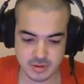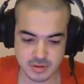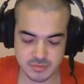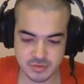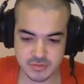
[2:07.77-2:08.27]

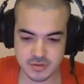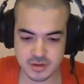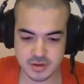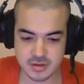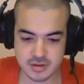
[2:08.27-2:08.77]
even if you
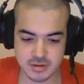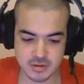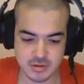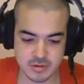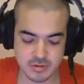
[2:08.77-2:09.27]
can't
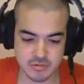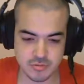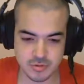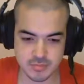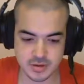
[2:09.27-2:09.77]

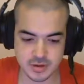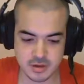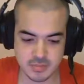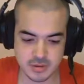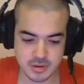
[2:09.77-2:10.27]
contribute by
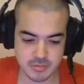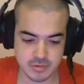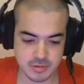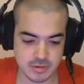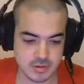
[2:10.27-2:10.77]
helping
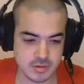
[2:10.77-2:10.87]
anyone.